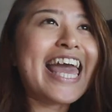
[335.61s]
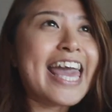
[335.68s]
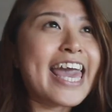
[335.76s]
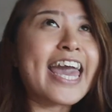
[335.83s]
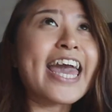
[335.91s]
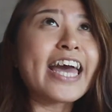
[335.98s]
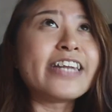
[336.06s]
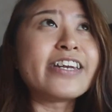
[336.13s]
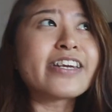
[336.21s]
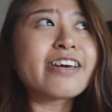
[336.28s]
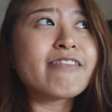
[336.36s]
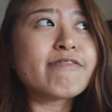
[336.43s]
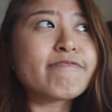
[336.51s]
And
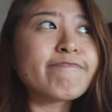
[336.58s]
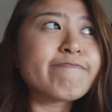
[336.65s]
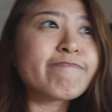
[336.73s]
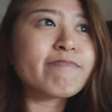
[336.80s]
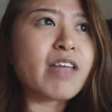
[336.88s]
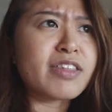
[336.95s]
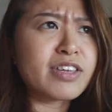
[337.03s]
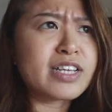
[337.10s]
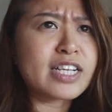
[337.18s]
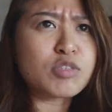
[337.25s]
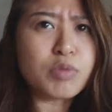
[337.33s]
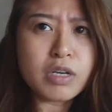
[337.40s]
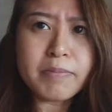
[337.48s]
I think
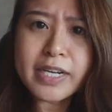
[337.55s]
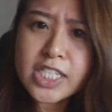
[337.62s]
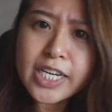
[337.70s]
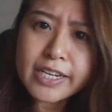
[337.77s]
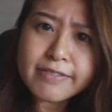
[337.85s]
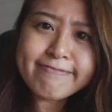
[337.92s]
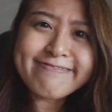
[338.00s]
that's pretty much it.